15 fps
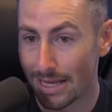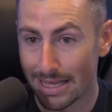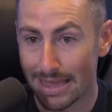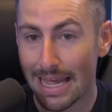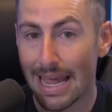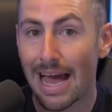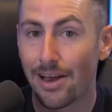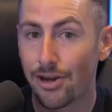Like
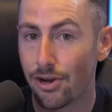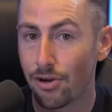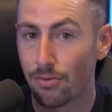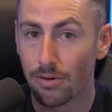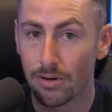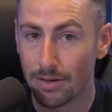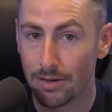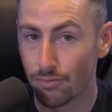they had
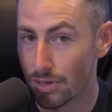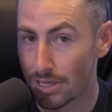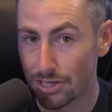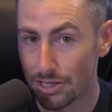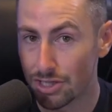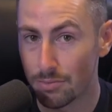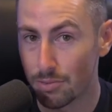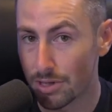no
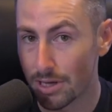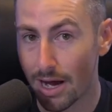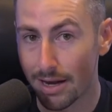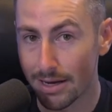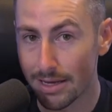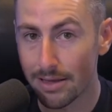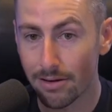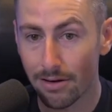relationship with God
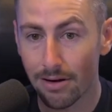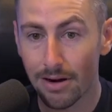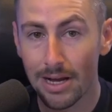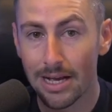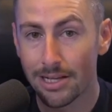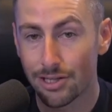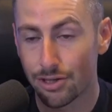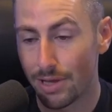either.
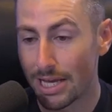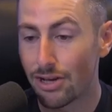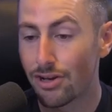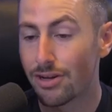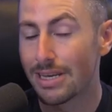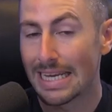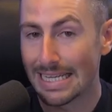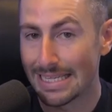So they
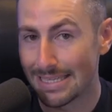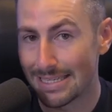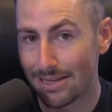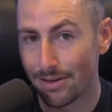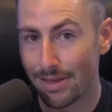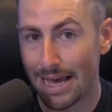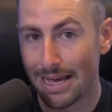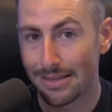couldn't
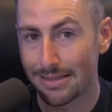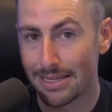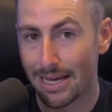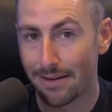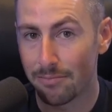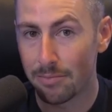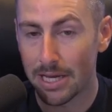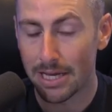instill that inside
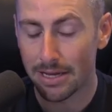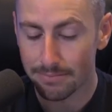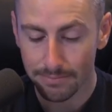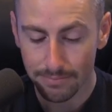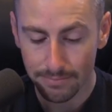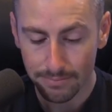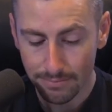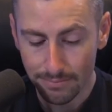of me.
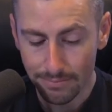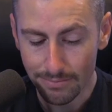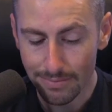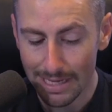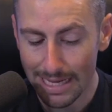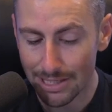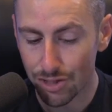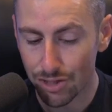
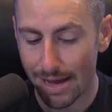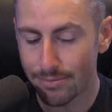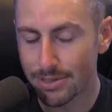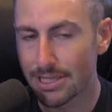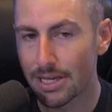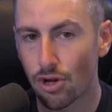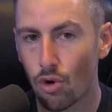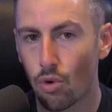And so that was
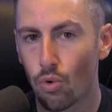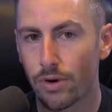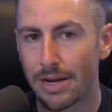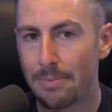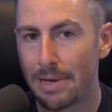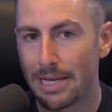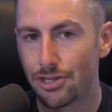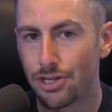the core
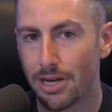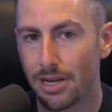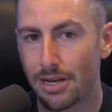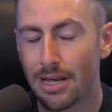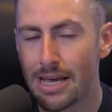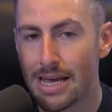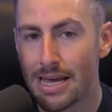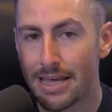dimension
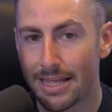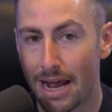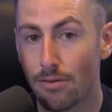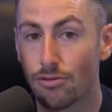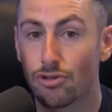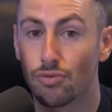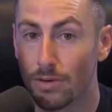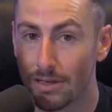that I
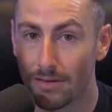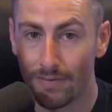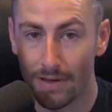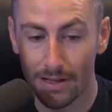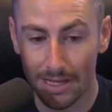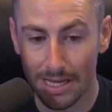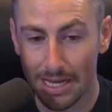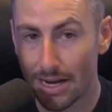was really
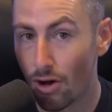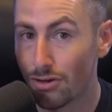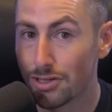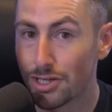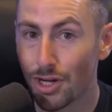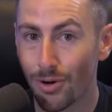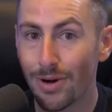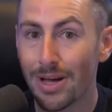failing. And
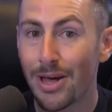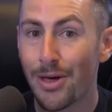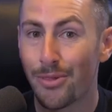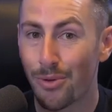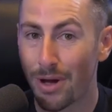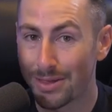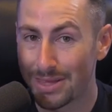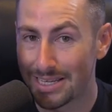also
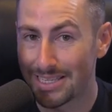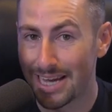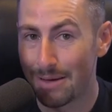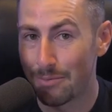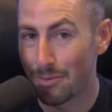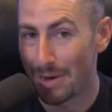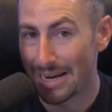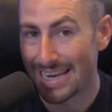throughout that time
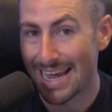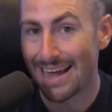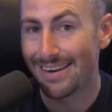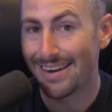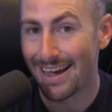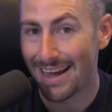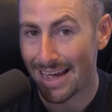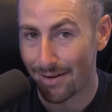when my dad
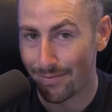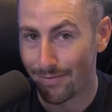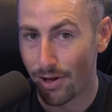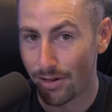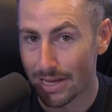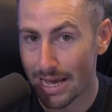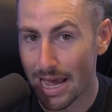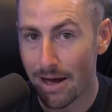and I had a
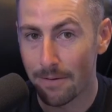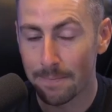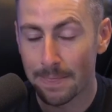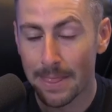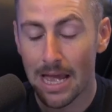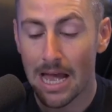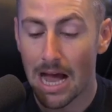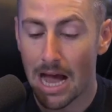falling out,
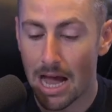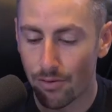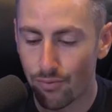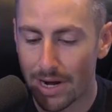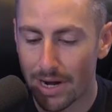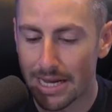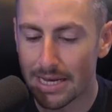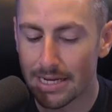I
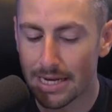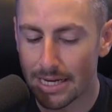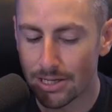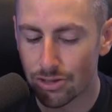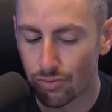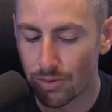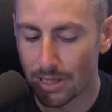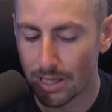
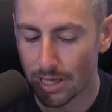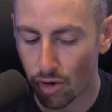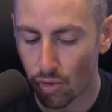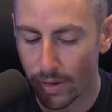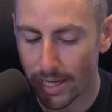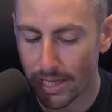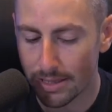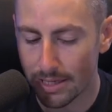recognized really
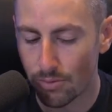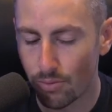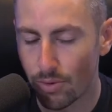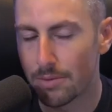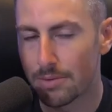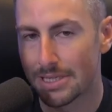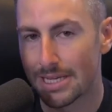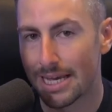quickly what
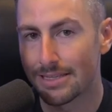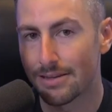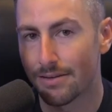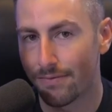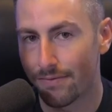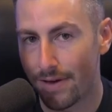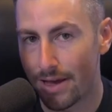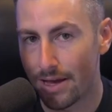it was like to
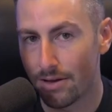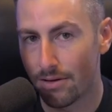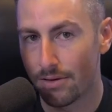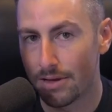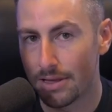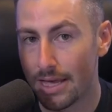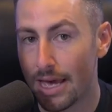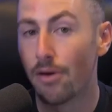fail
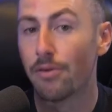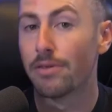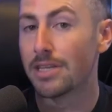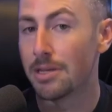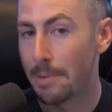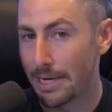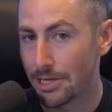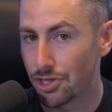in the health
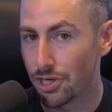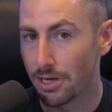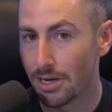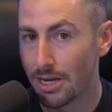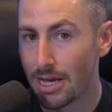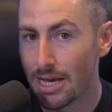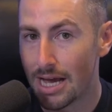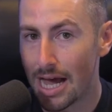dimension.
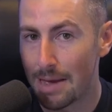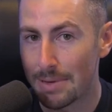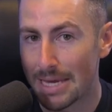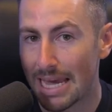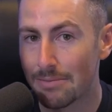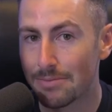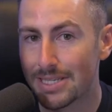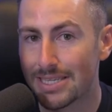I
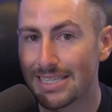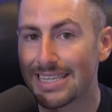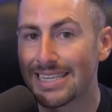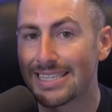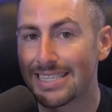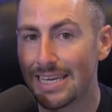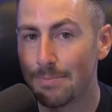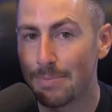became
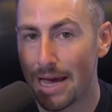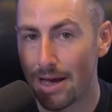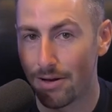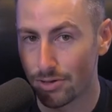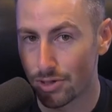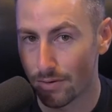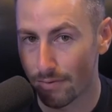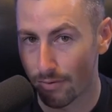sixty
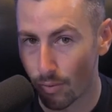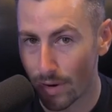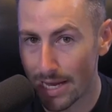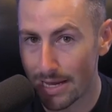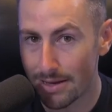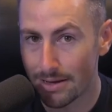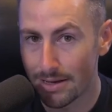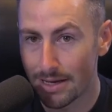pounds
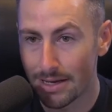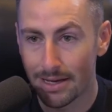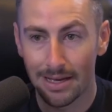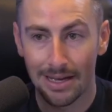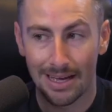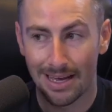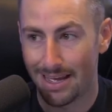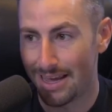overweight.
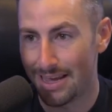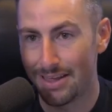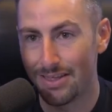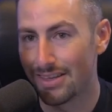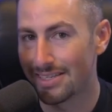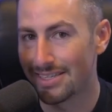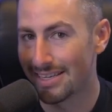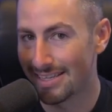Uh, in
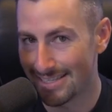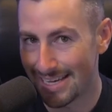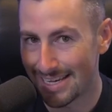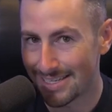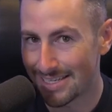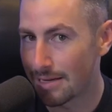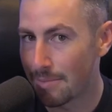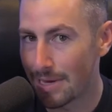the
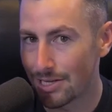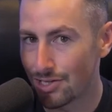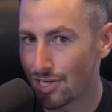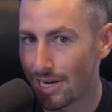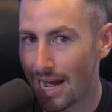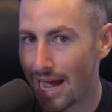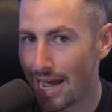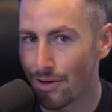success
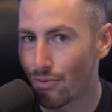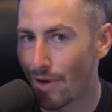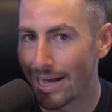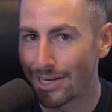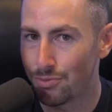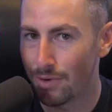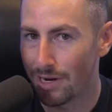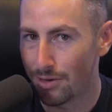dimension, I
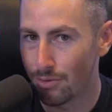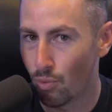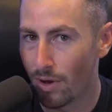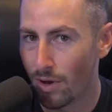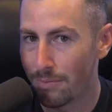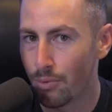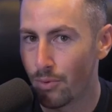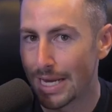graduated with
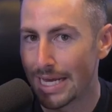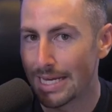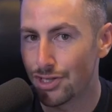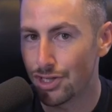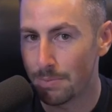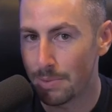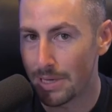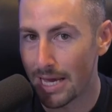one point eight
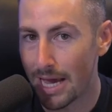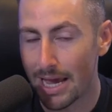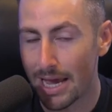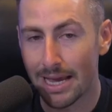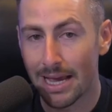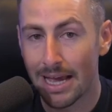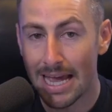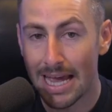G P
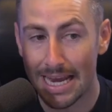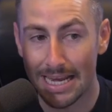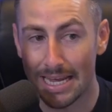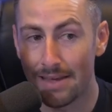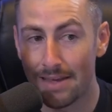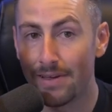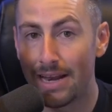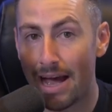A. And
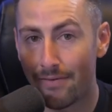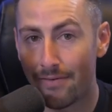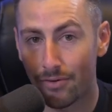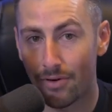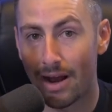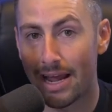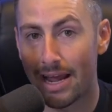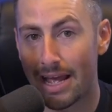even
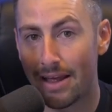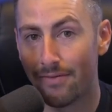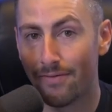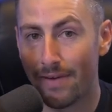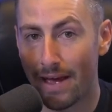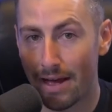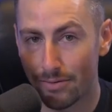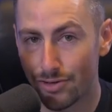after I had
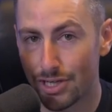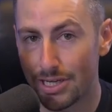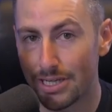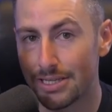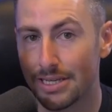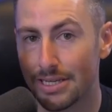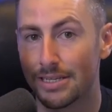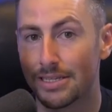found
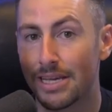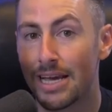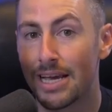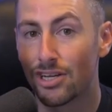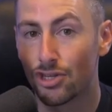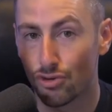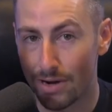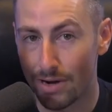Jesus,
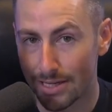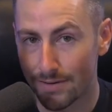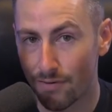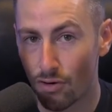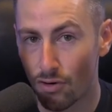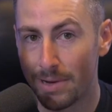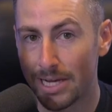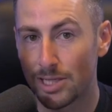
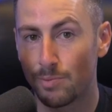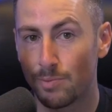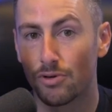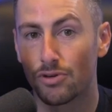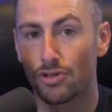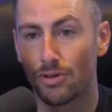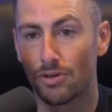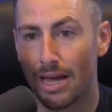transformed my
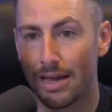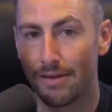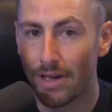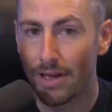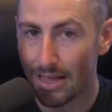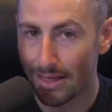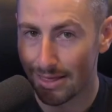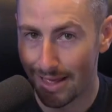spiritual life,
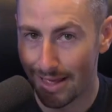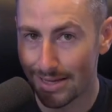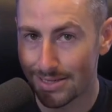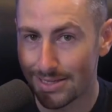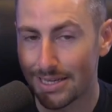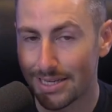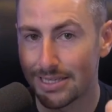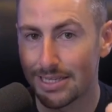
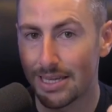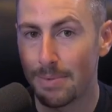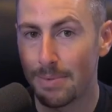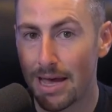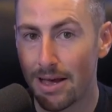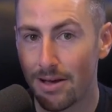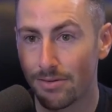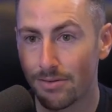lost sixty
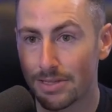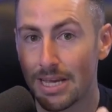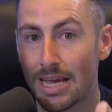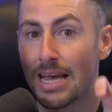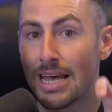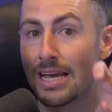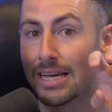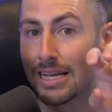pounds,
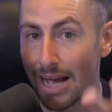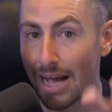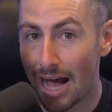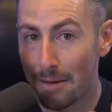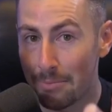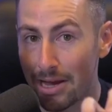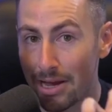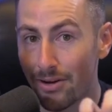
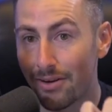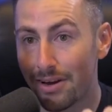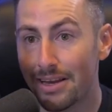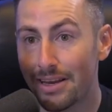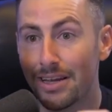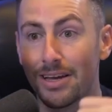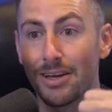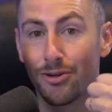got
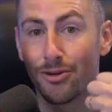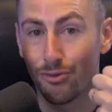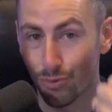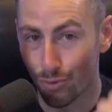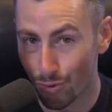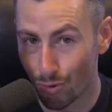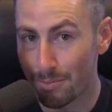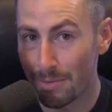married,
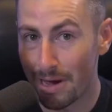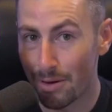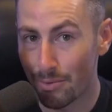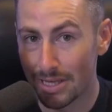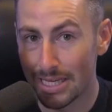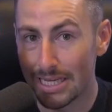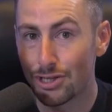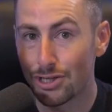grew in my
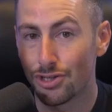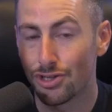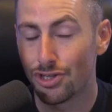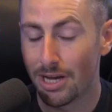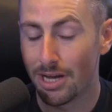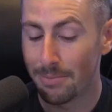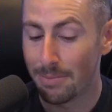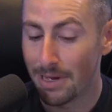
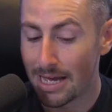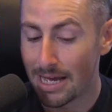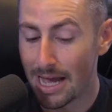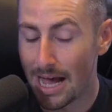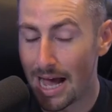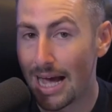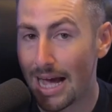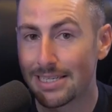relationship,
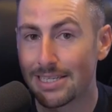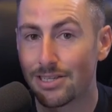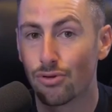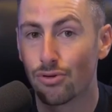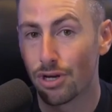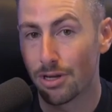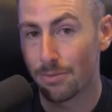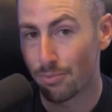I
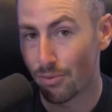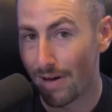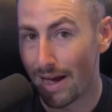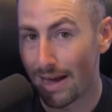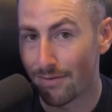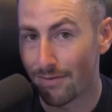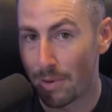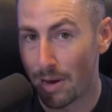still couldn't
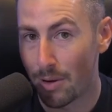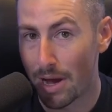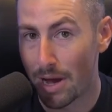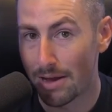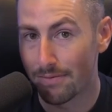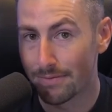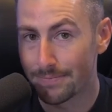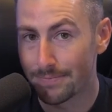provide for my
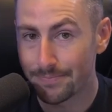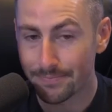wife.